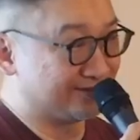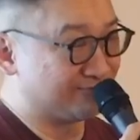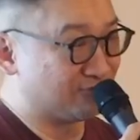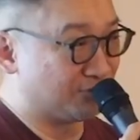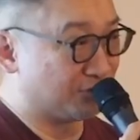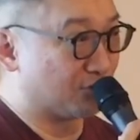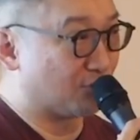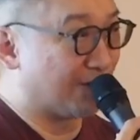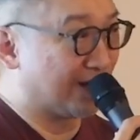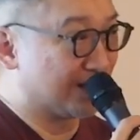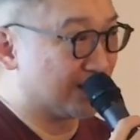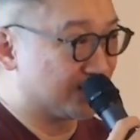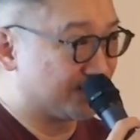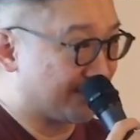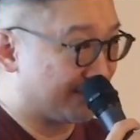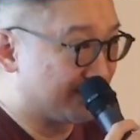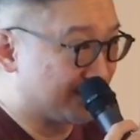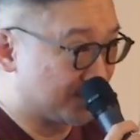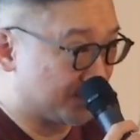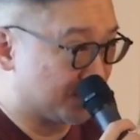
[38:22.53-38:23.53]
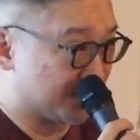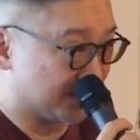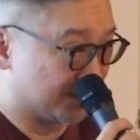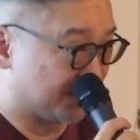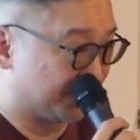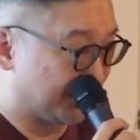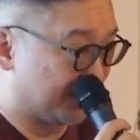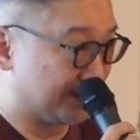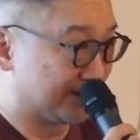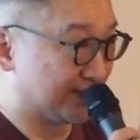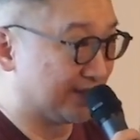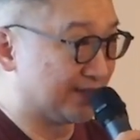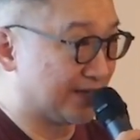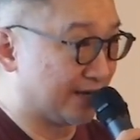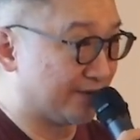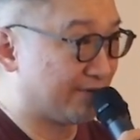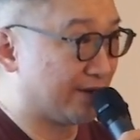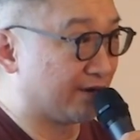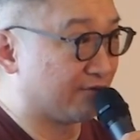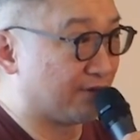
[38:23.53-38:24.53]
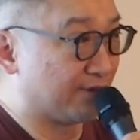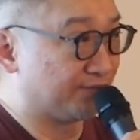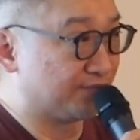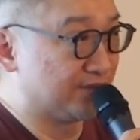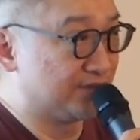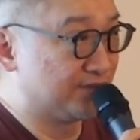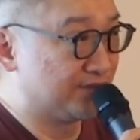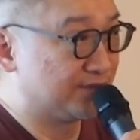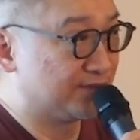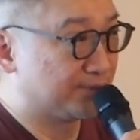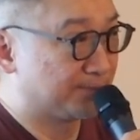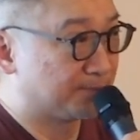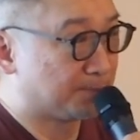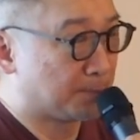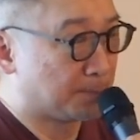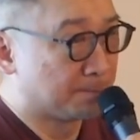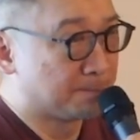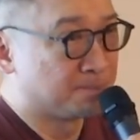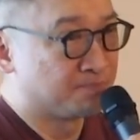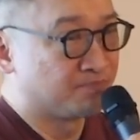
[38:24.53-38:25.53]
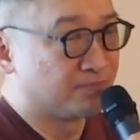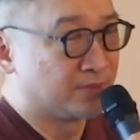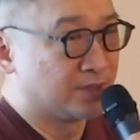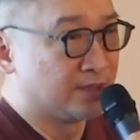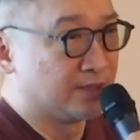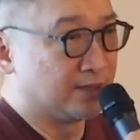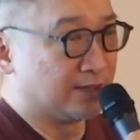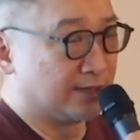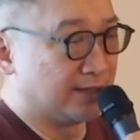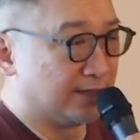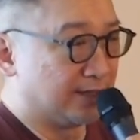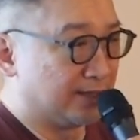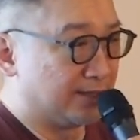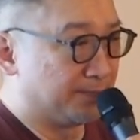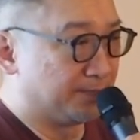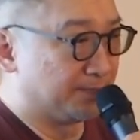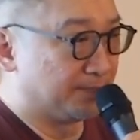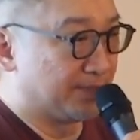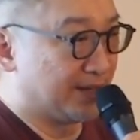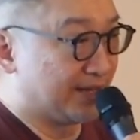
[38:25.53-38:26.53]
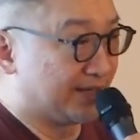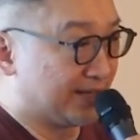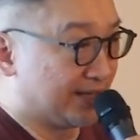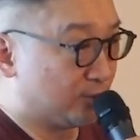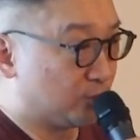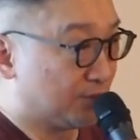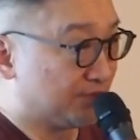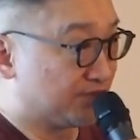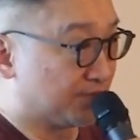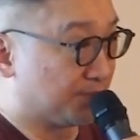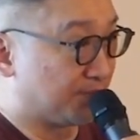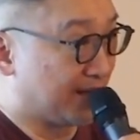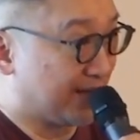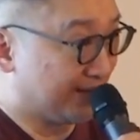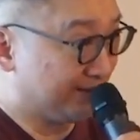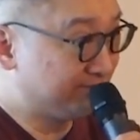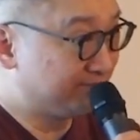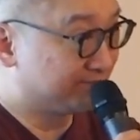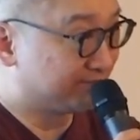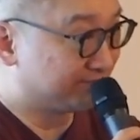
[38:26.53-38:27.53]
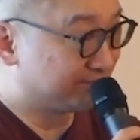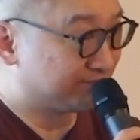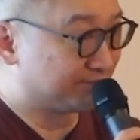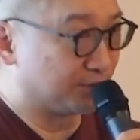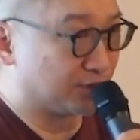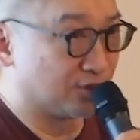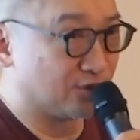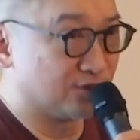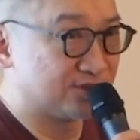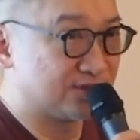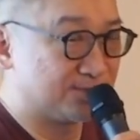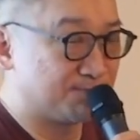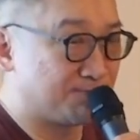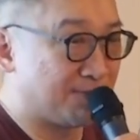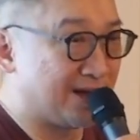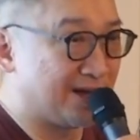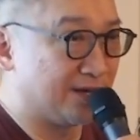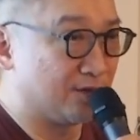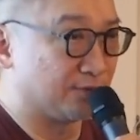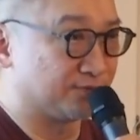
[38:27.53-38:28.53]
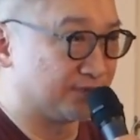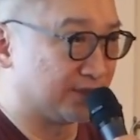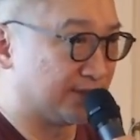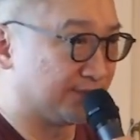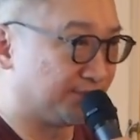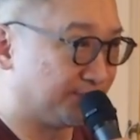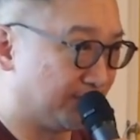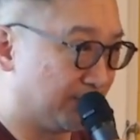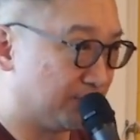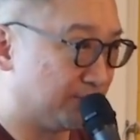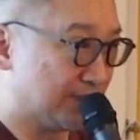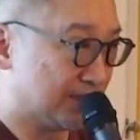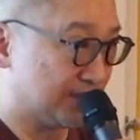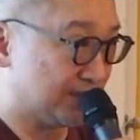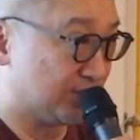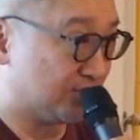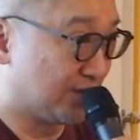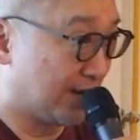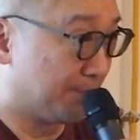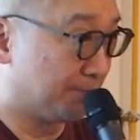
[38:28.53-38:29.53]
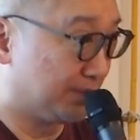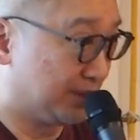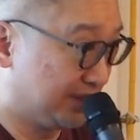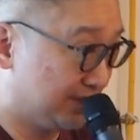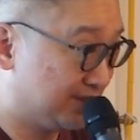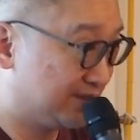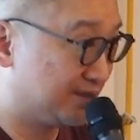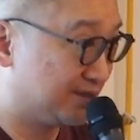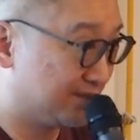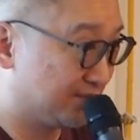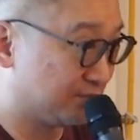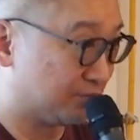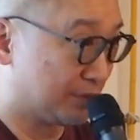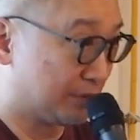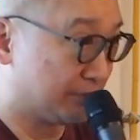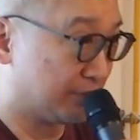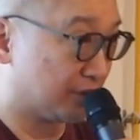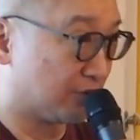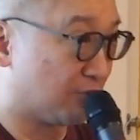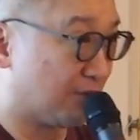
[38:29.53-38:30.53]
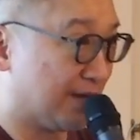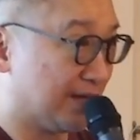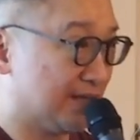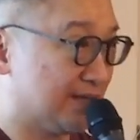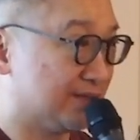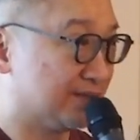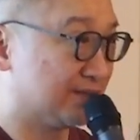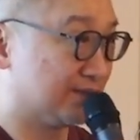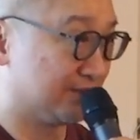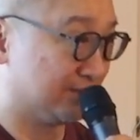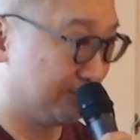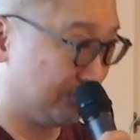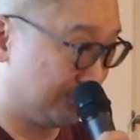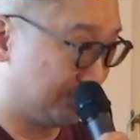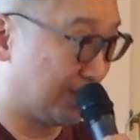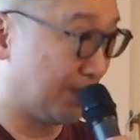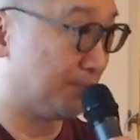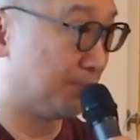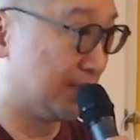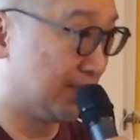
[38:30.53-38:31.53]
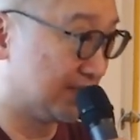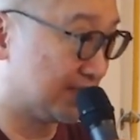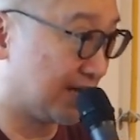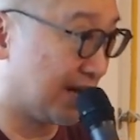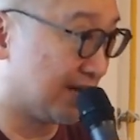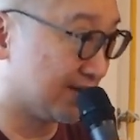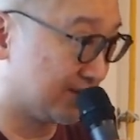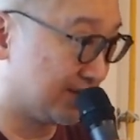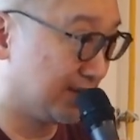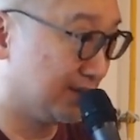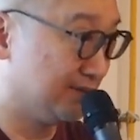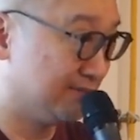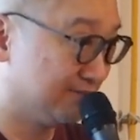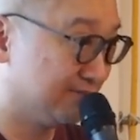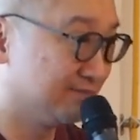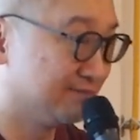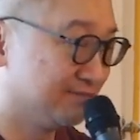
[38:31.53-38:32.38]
requires very specific and direct reference. Um, and then with Japan, because part of the film is in Japanese, it requires Japanese casting.